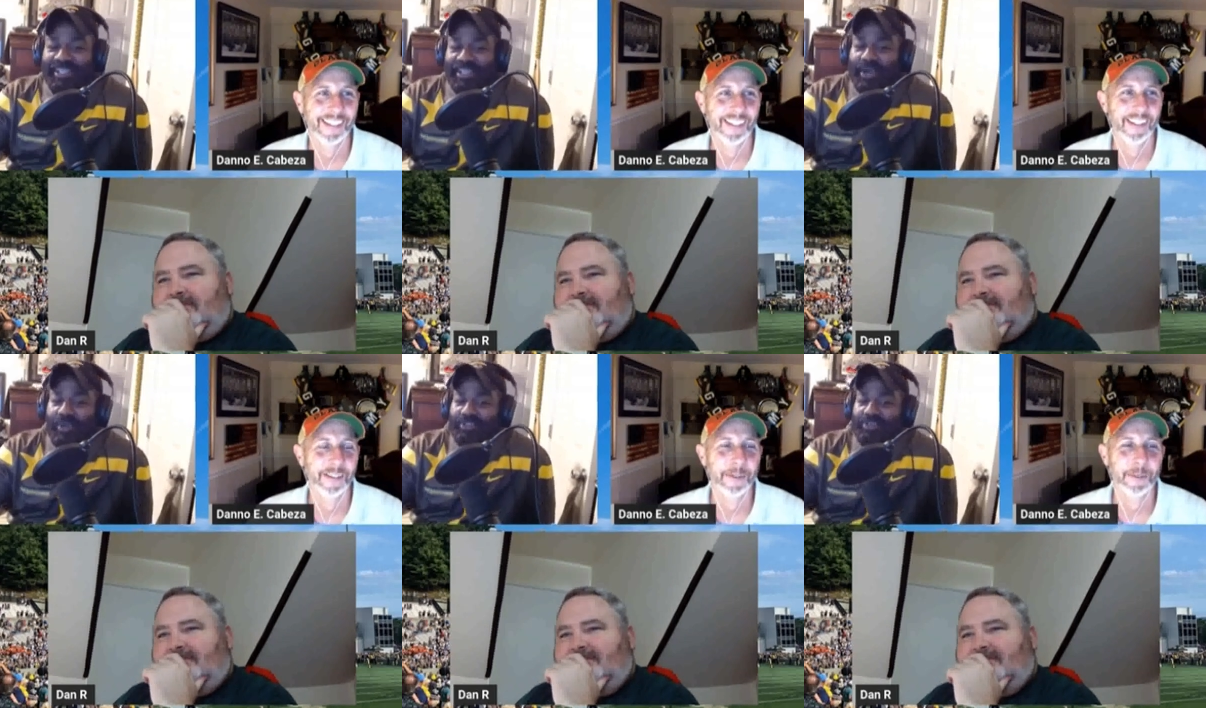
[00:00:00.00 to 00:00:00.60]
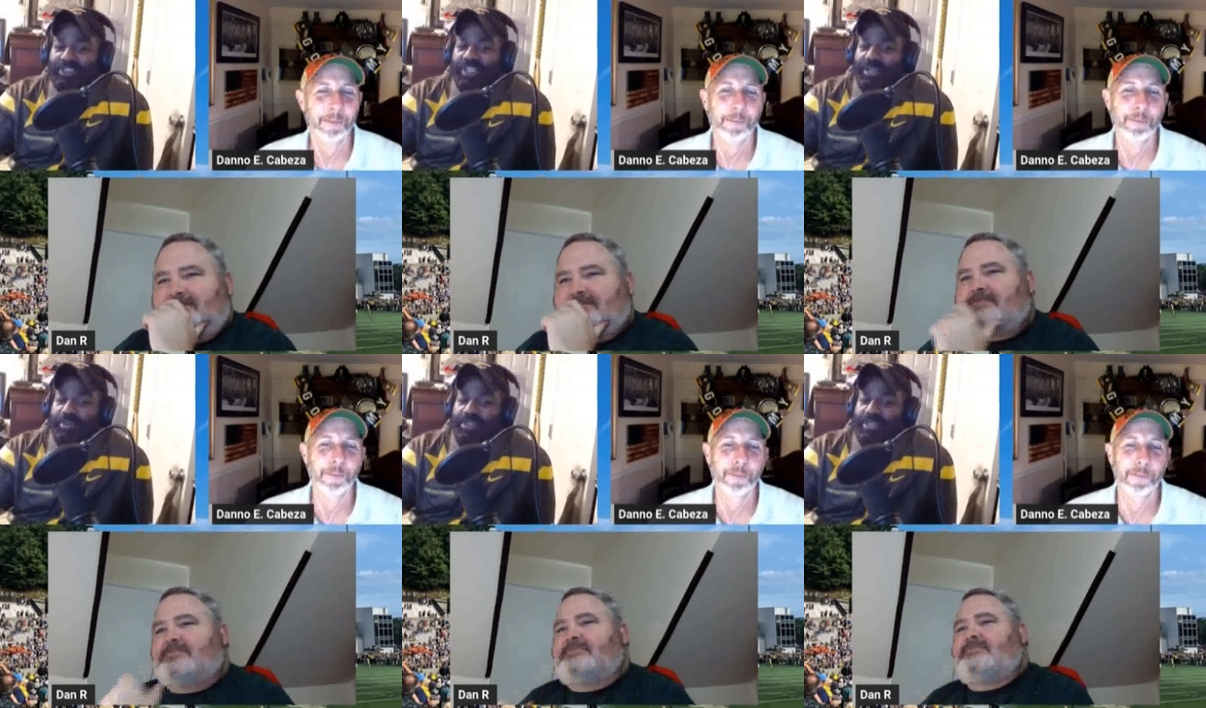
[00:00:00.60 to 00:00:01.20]
Speaker 1: You got West
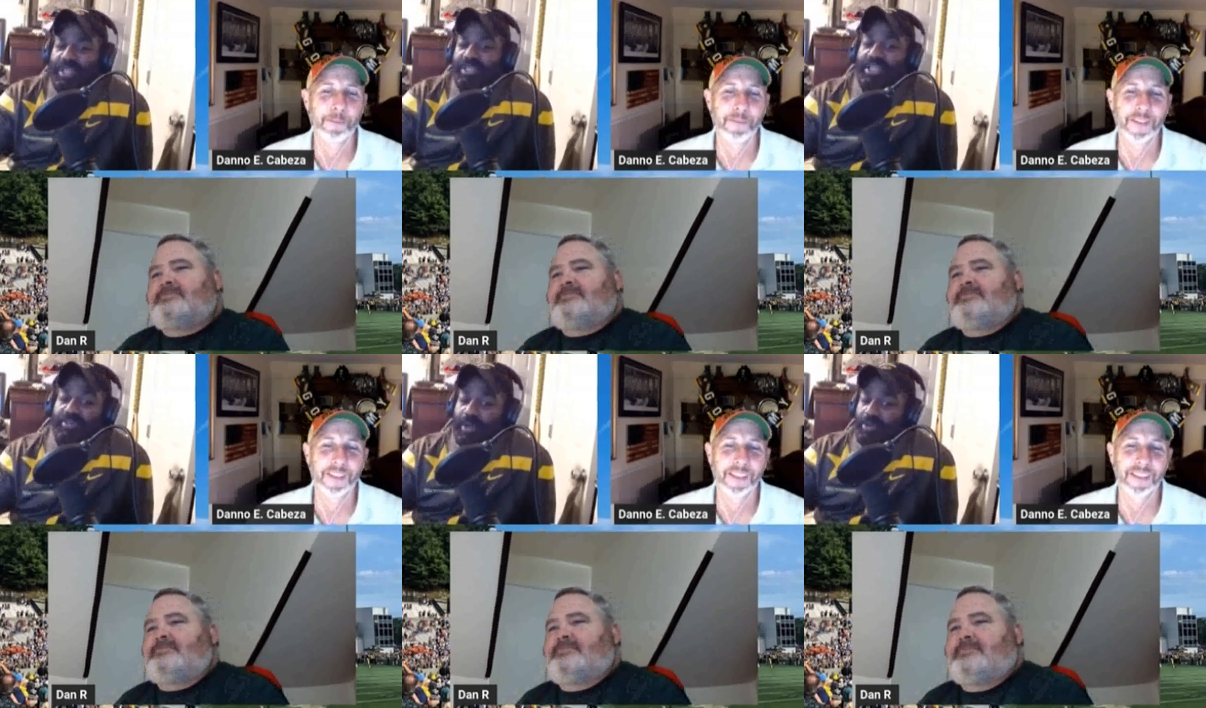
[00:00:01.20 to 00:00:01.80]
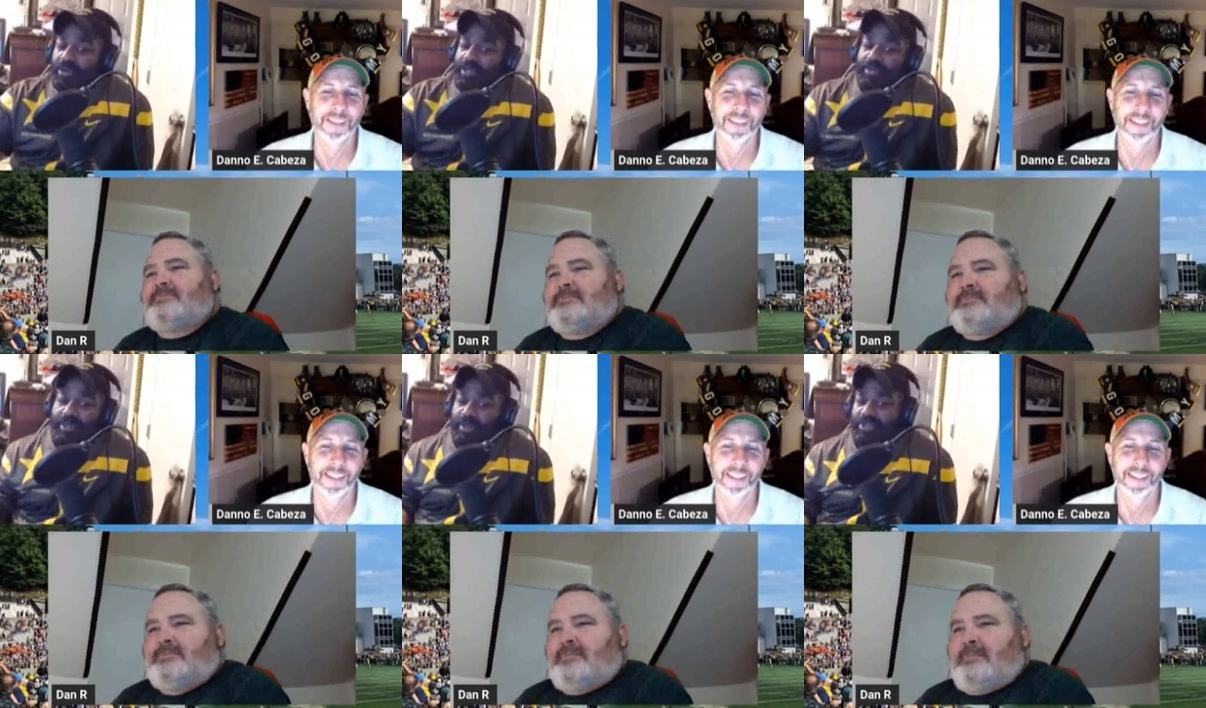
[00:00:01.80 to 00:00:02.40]
Virginia and Penn State. That's probably going to
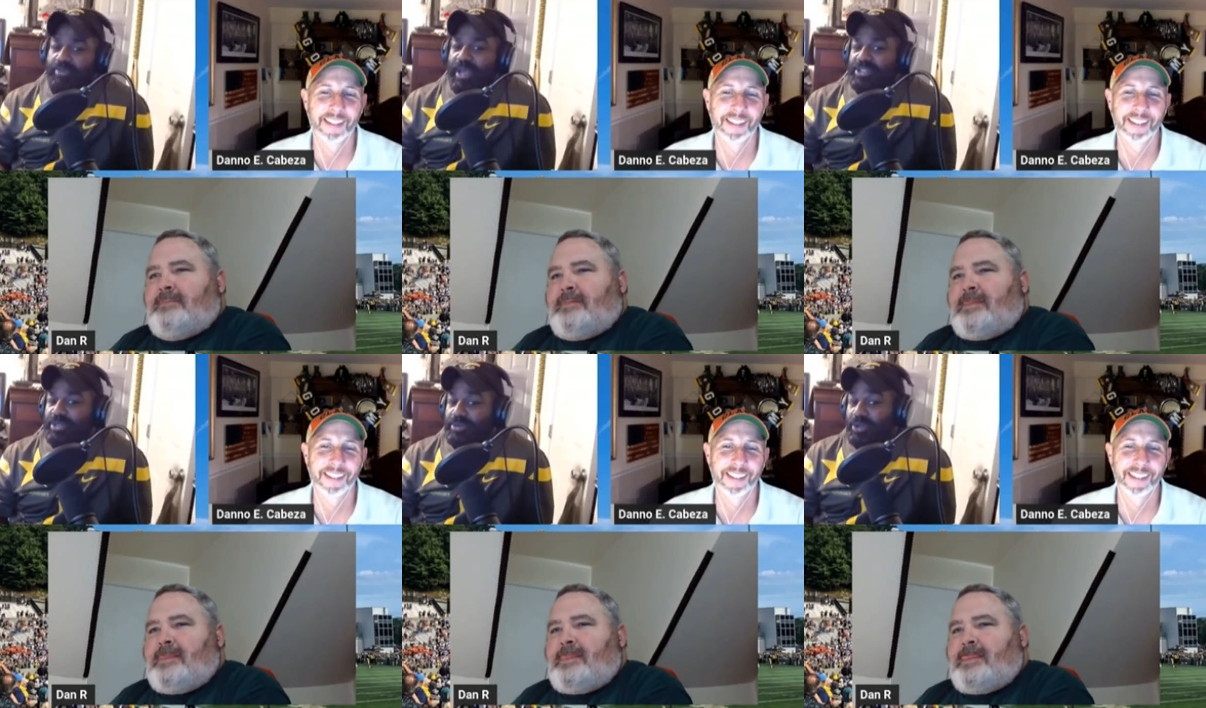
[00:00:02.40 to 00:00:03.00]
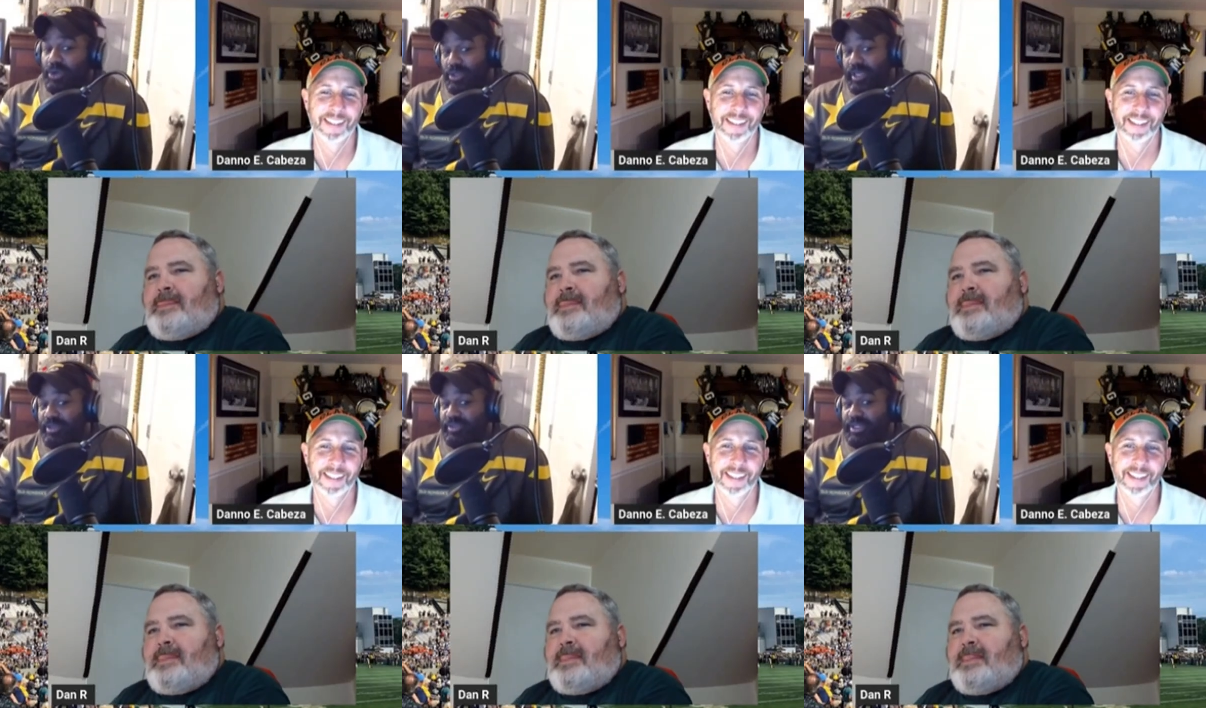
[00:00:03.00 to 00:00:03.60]
be the best matchup of the
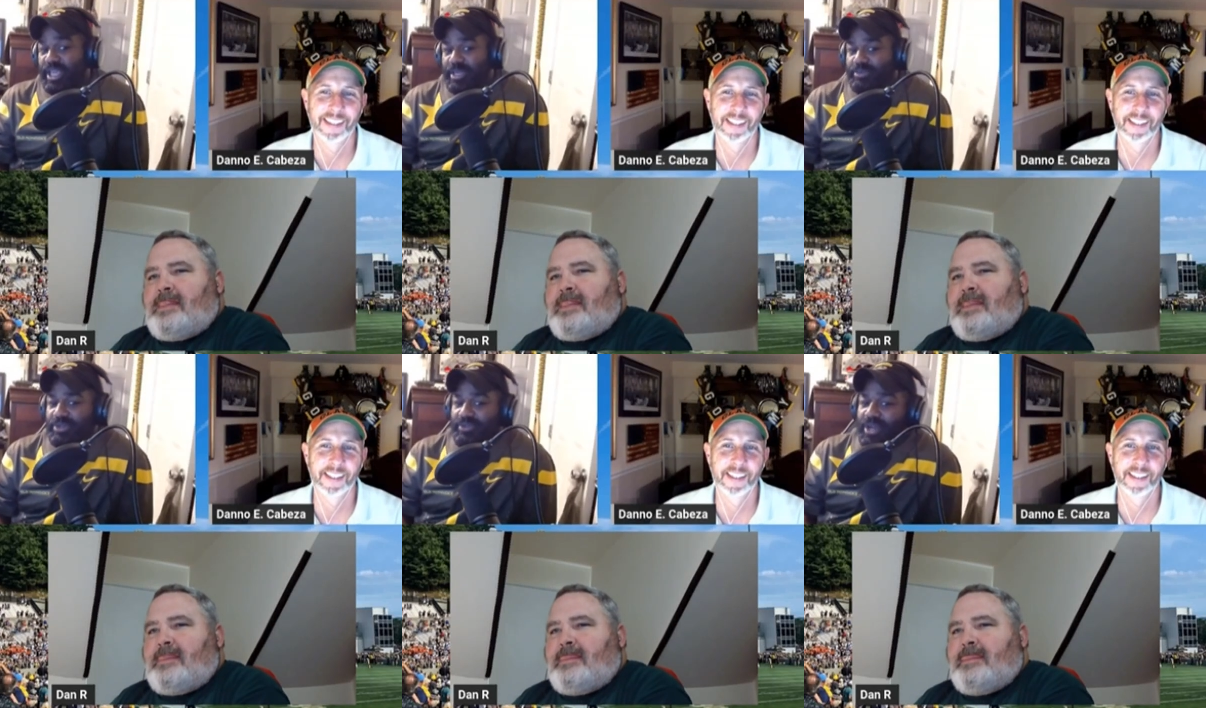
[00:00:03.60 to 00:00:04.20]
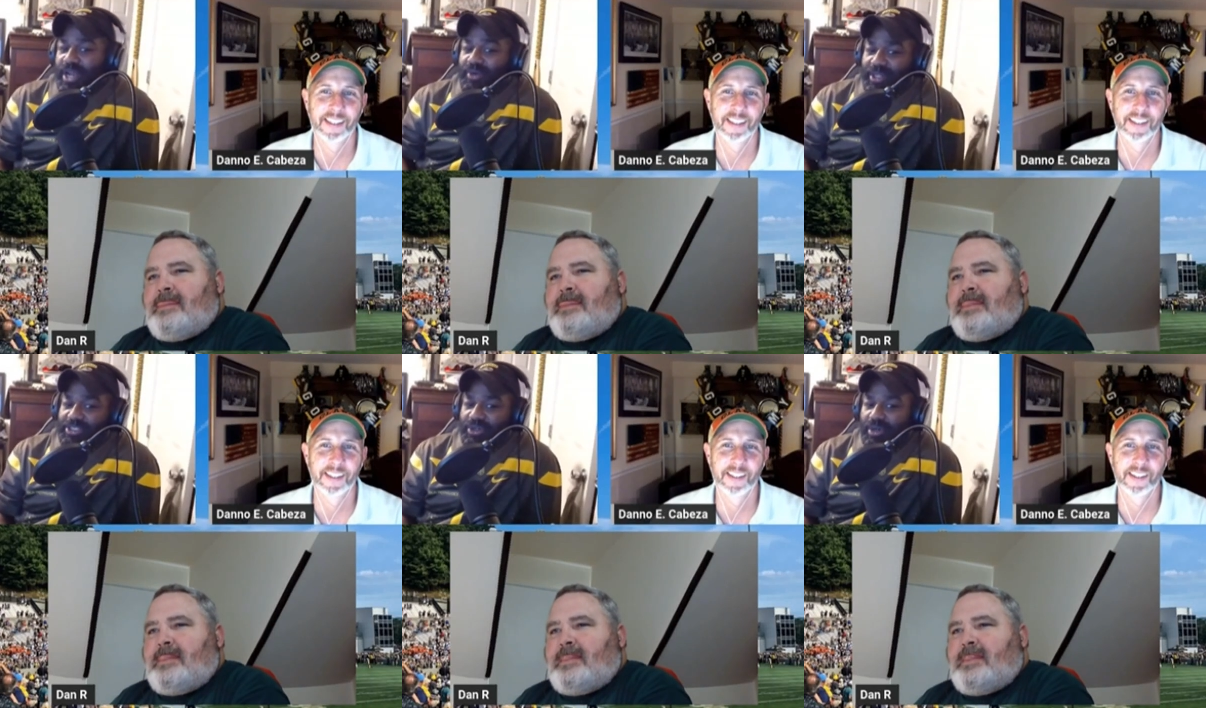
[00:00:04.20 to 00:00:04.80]
early evening game. So if you're not
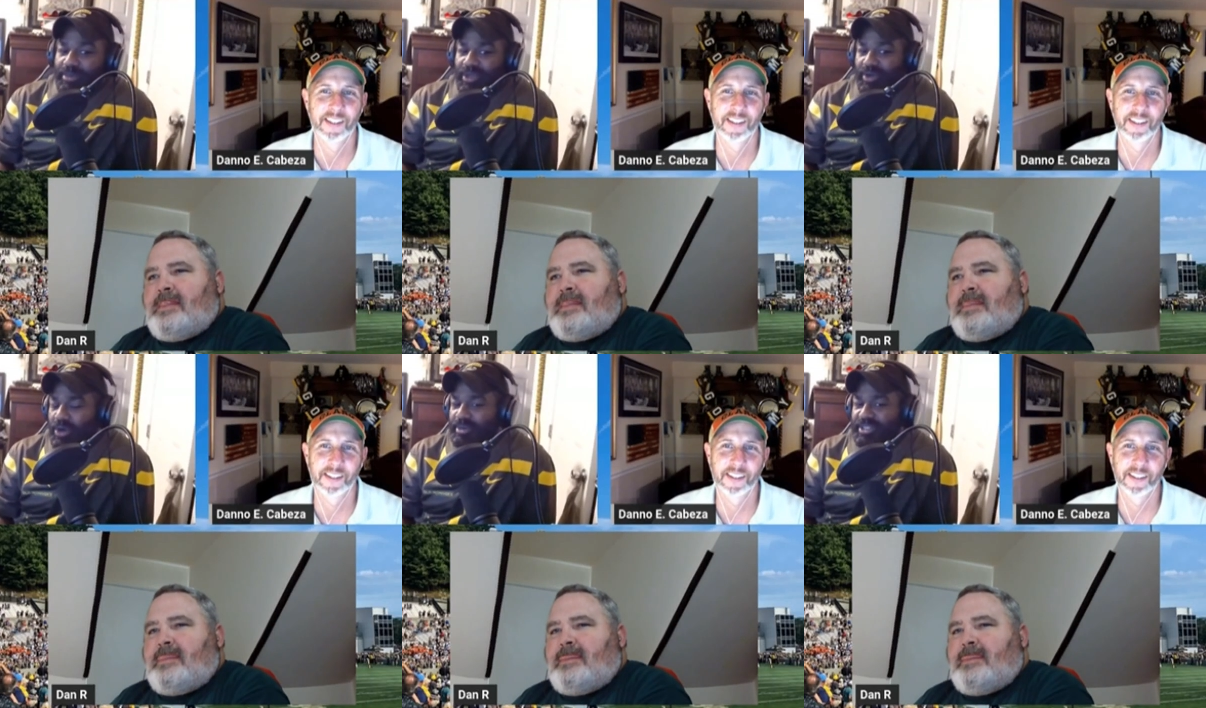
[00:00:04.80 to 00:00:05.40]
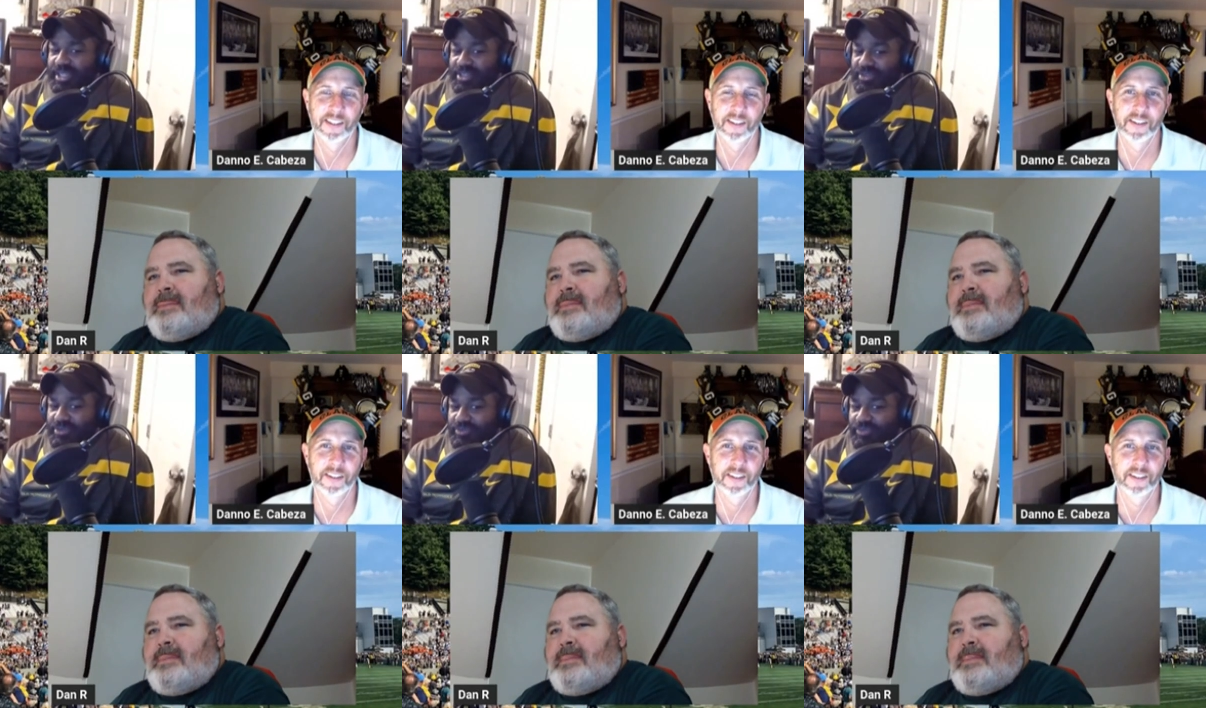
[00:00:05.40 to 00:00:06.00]
watching Army or Army
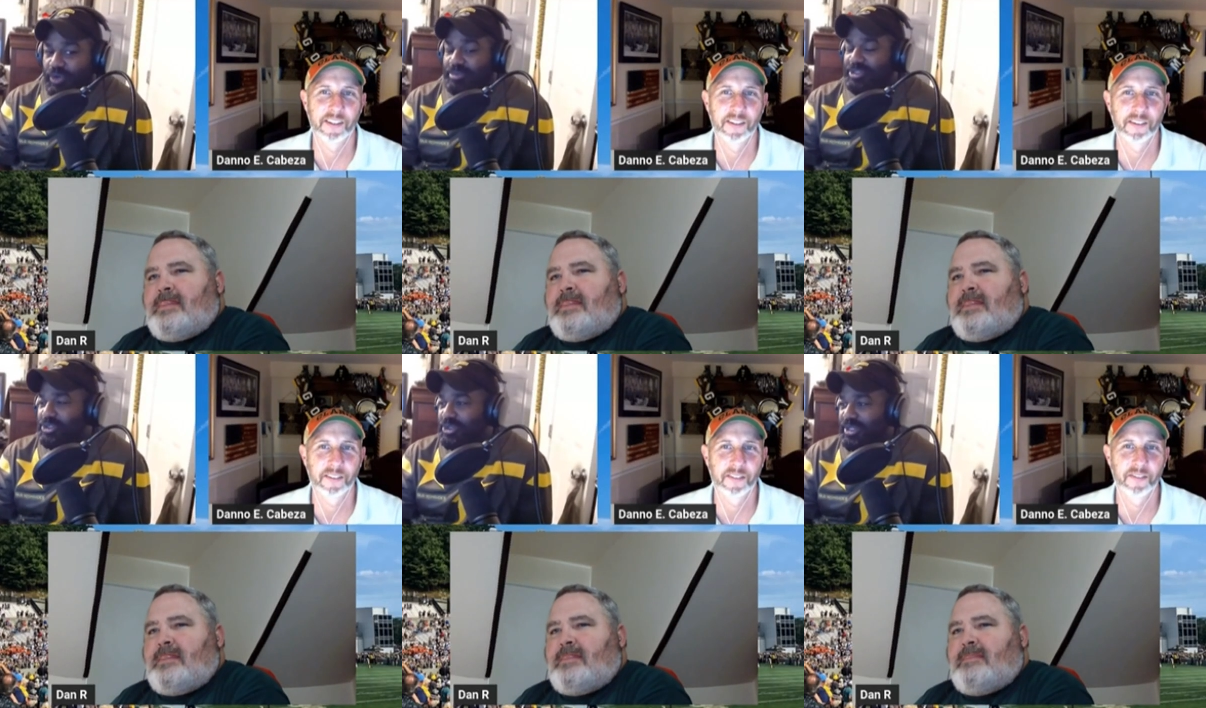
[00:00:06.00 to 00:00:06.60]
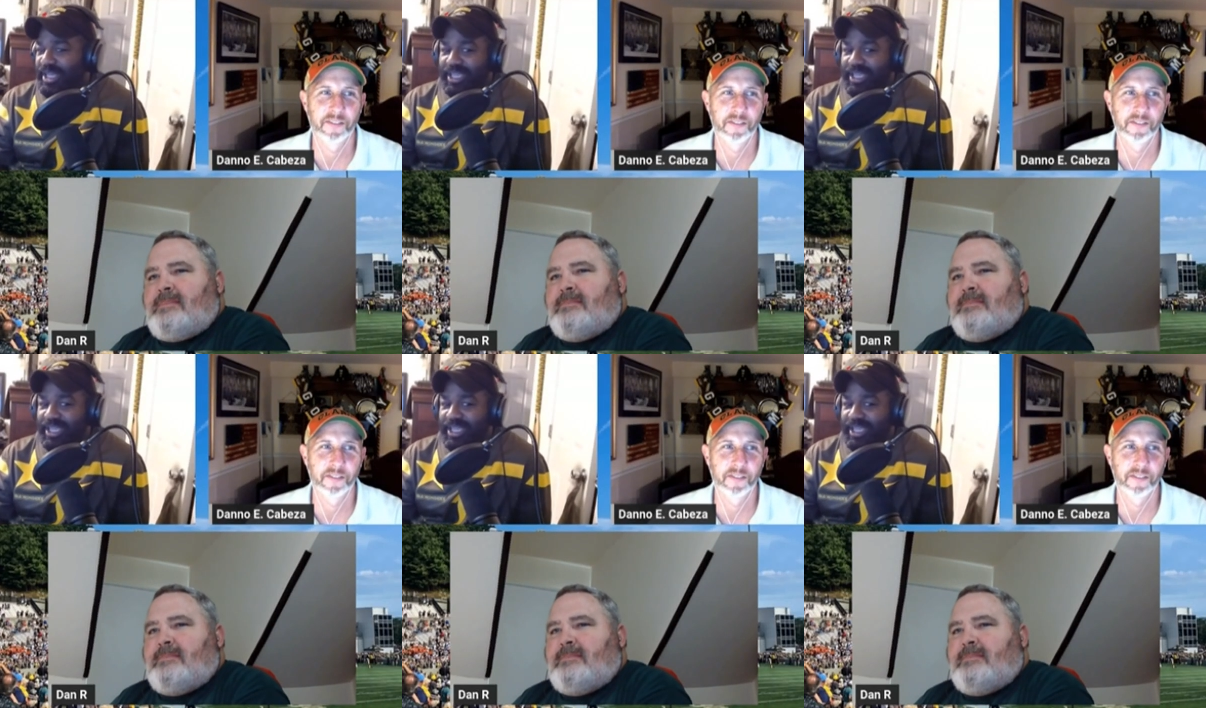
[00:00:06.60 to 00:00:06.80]
takes firm control of that